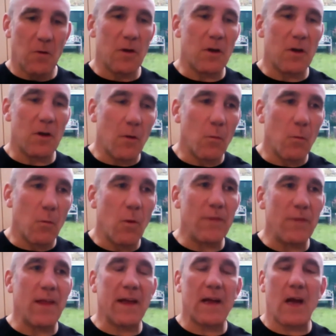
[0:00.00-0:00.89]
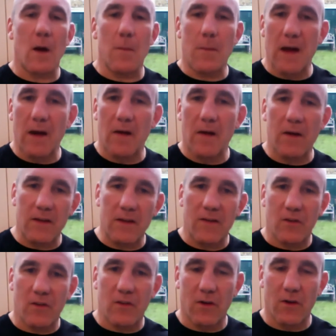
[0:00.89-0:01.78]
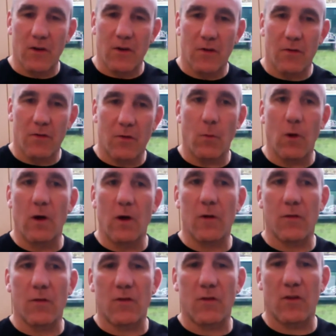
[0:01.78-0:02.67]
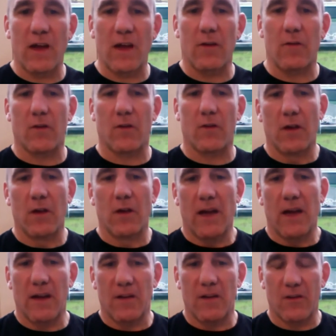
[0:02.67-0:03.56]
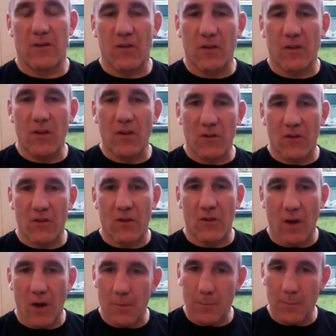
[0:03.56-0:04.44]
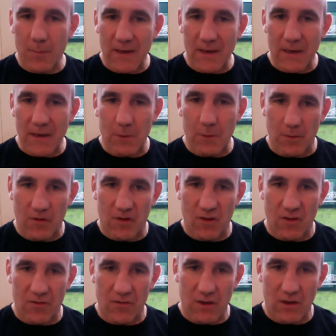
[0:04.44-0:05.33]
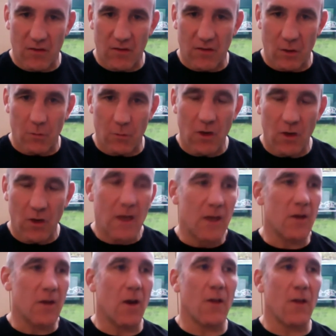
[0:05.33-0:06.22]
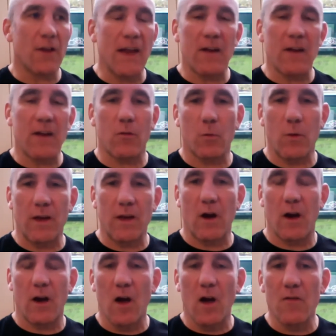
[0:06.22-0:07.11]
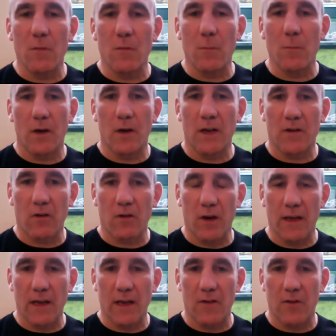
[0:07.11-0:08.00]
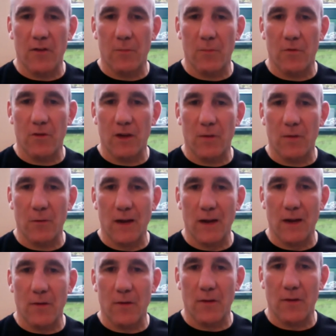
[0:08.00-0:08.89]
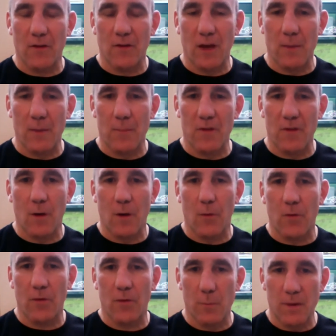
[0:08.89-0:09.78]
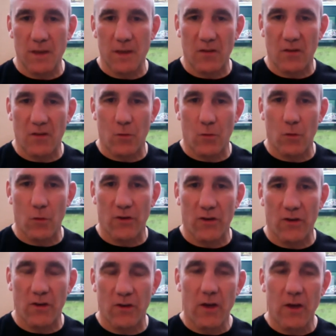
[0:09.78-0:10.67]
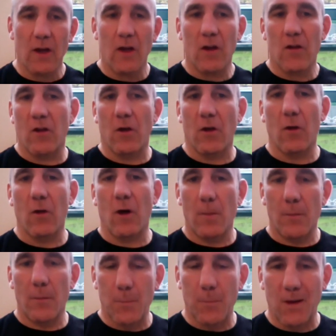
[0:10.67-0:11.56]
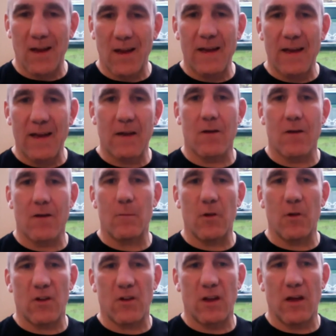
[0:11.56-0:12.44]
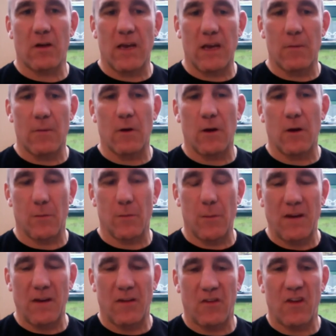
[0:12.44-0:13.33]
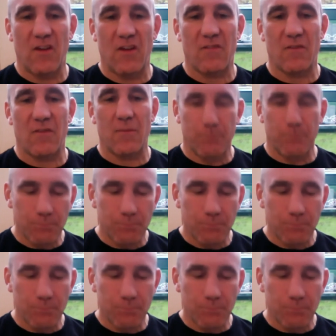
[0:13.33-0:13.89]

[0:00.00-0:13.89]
you know, when they come out into the world of sound as an assistant, I was making when I was 7 years old. You know, the next week I'd overmod it trying to get some signal down on the tape and the whole thing would be distorted. So I was playing around with sound gear when I was about seven.